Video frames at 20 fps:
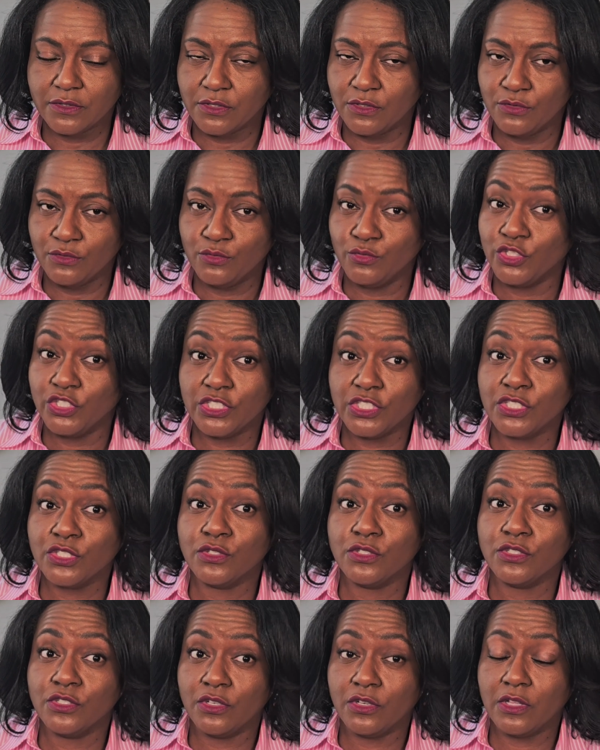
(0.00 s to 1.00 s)
two
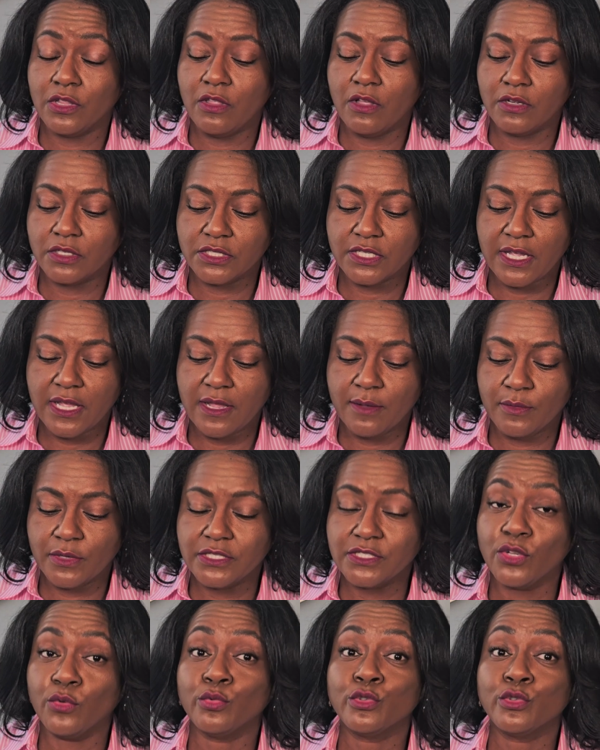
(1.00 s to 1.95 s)
just took a long time because there